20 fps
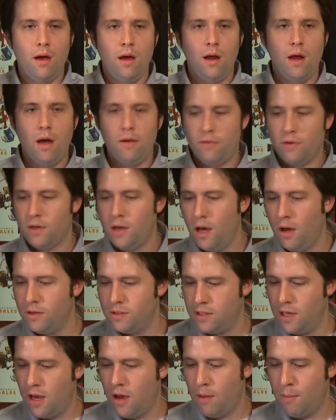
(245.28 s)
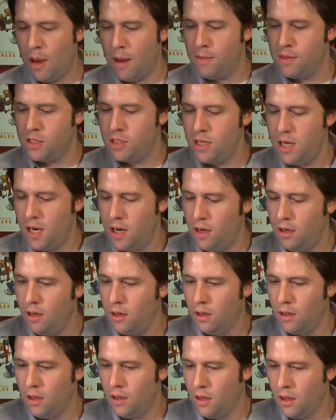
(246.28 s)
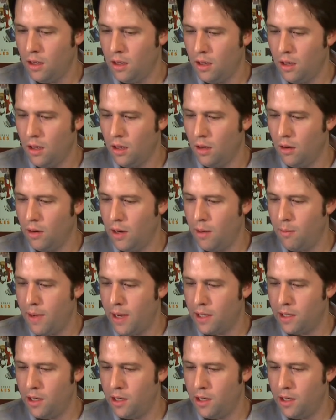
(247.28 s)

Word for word: Off it goes. Now on my machine, all right, back